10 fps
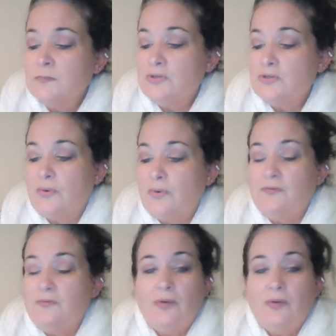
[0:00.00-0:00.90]
So if
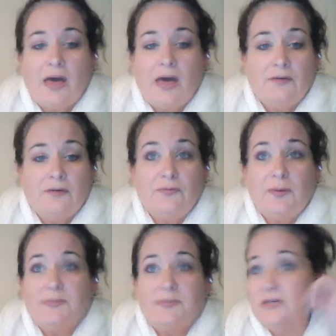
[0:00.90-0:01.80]
you have
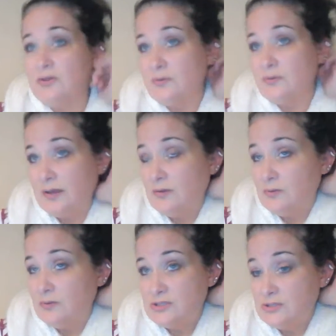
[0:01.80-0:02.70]
a particular
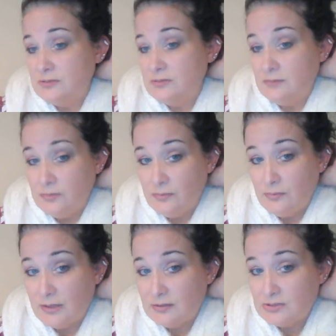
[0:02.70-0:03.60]
language, you
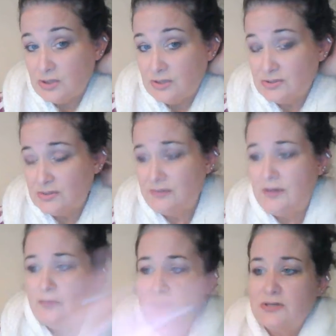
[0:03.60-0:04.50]
can change the
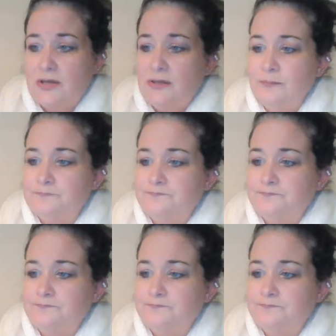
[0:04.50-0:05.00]
language on it.